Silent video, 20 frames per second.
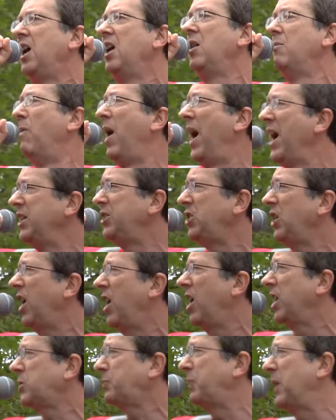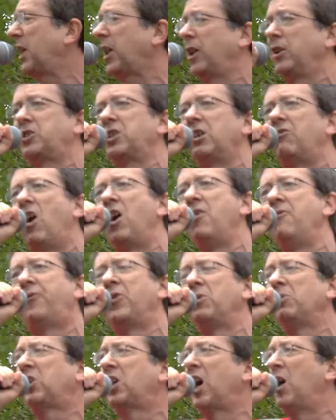Major hospitals are run
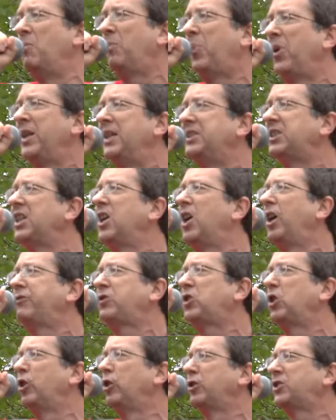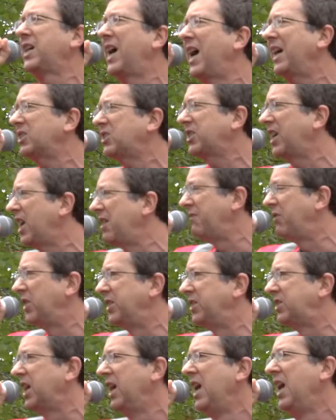from companies in offshore tax
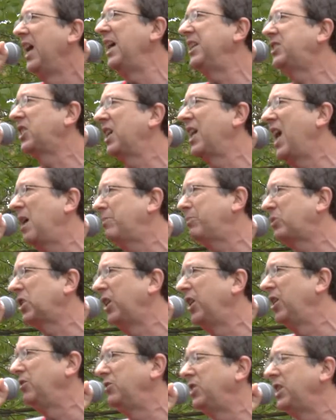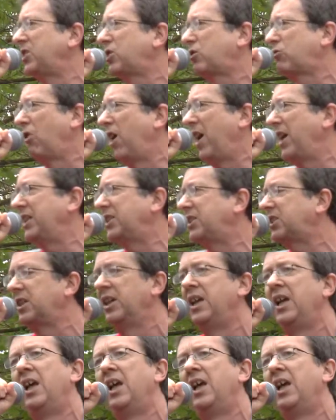havens. It's an absolute disgrace.